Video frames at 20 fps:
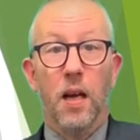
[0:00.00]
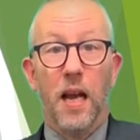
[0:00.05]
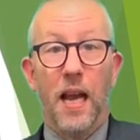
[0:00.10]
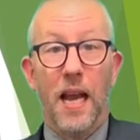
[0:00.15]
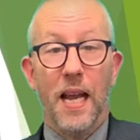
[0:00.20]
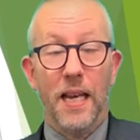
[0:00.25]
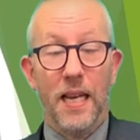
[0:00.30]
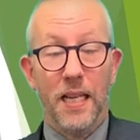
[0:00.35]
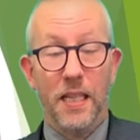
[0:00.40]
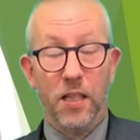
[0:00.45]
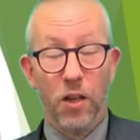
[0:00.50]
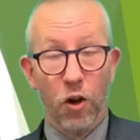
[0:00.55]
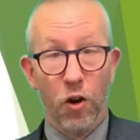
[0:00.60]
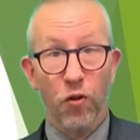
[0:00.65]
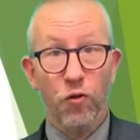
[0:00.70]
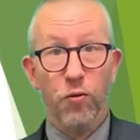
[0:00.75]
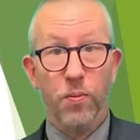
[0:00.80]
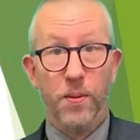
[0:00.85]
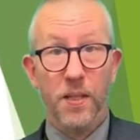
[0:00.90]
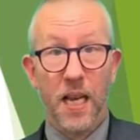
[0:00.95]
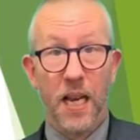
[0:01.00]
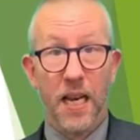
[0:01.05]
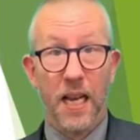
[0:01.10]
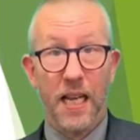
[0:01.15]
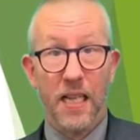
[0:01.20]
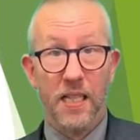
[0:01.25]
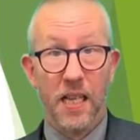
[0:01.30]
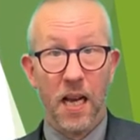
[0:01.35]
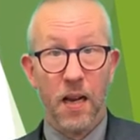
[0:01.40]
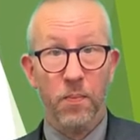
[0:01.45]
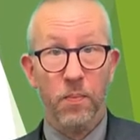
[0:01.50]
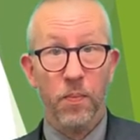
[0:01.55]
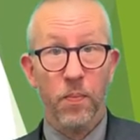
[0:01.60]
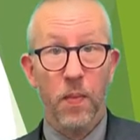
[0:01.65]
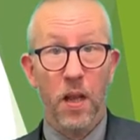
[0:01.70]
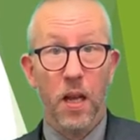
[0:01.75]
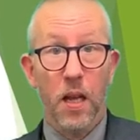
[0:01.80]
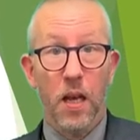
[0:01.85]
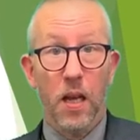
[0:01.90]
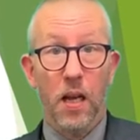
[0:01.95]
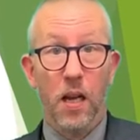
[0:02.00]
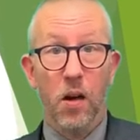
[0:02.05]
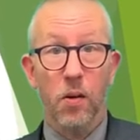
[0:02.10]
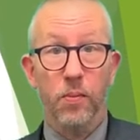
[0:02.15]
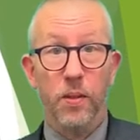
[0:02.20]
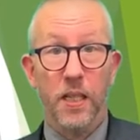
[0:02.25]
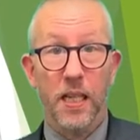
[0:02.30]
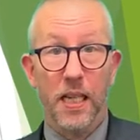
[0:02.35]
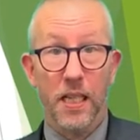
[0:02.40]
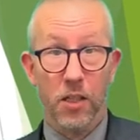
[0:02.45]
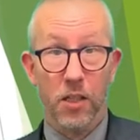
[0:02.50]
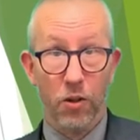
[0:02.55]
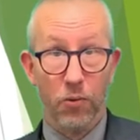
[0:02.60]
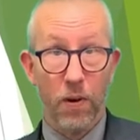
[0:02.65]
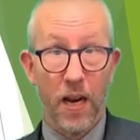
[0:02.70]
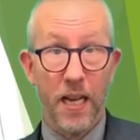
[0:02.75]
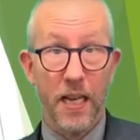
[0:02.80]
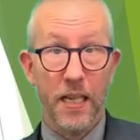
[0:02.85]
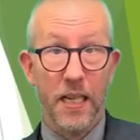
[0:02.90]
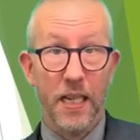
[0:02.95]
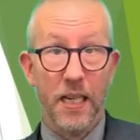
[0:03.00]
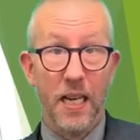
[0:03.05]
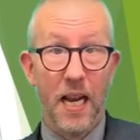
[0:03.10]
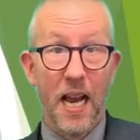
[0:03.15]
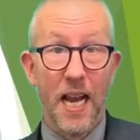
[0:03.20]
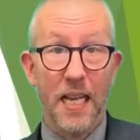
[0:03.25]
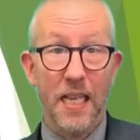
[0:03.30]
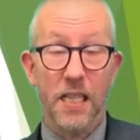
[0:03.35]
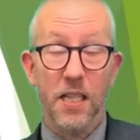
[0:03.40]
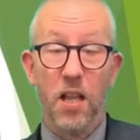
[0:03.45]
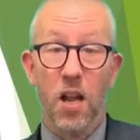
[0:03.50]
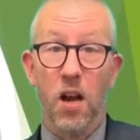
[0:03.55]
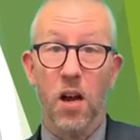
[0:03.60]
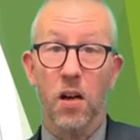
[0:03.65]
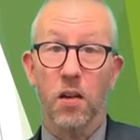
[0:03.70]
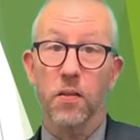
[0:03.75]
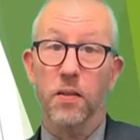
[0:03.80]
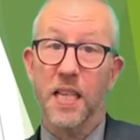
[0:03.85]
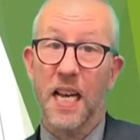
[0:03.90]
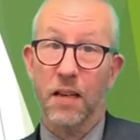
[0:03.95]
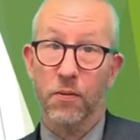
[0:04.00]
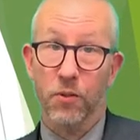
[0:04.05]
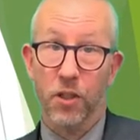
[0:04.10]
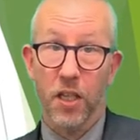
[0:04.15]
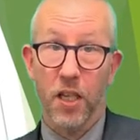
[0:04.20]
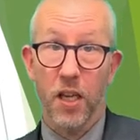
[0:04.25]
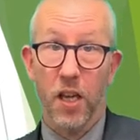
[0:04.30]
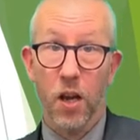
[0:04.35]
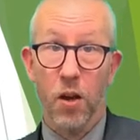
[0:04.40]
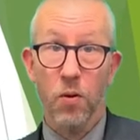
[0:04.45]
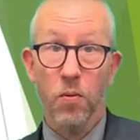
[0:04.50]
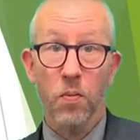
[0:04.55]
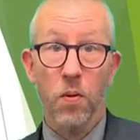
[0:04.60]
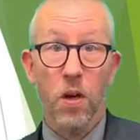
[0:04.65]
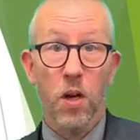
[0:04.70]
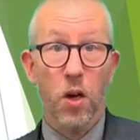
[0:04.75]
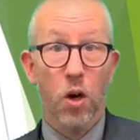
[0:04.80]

It is 100% exam, Obviously it's graded A star down to U.